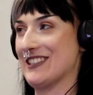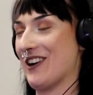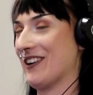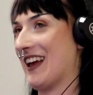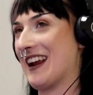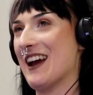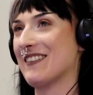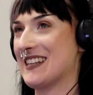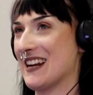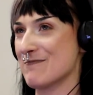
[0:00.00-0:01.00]
don't.
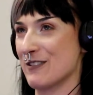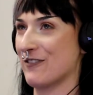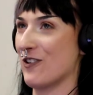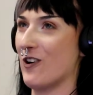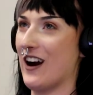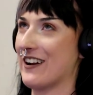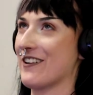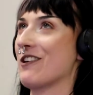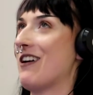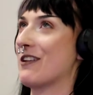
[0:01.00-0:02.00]
I've said it before, I
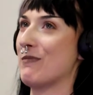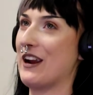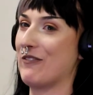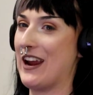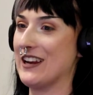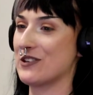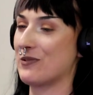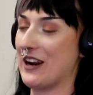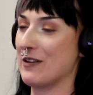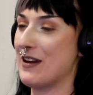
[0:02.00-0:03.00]
don't go out of my way to
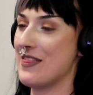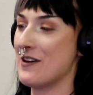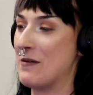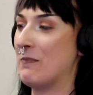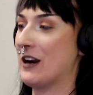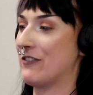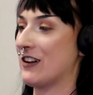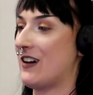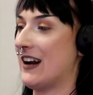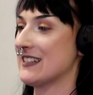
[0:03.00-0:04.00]
recommend them. But if a
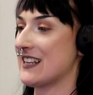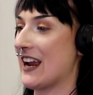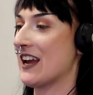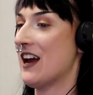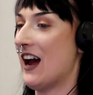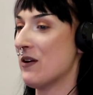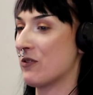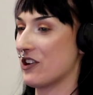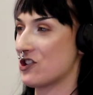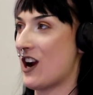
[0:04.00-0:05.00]
client's like, I
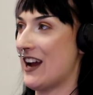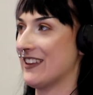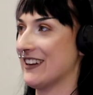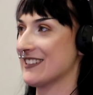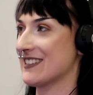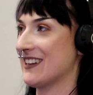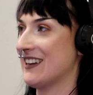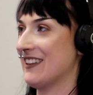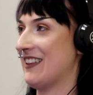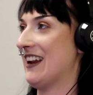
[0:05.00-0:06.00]
want to try this,
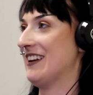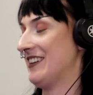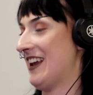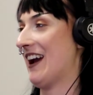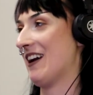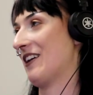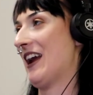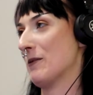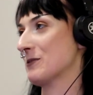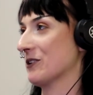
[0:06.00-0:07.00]
then
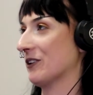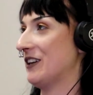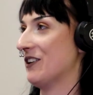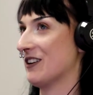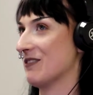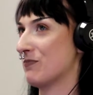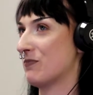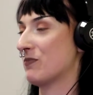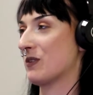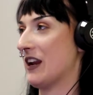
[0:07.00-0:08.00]
okay, absolutely, you can
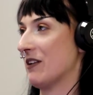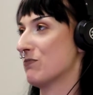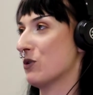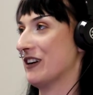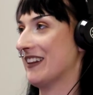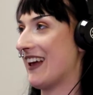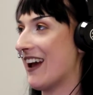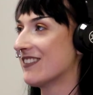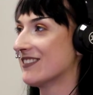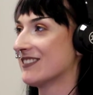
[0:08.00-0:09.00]
kind of put it in
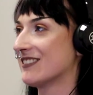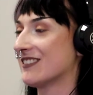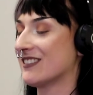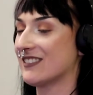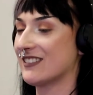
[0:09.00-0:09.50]
there. Yeah.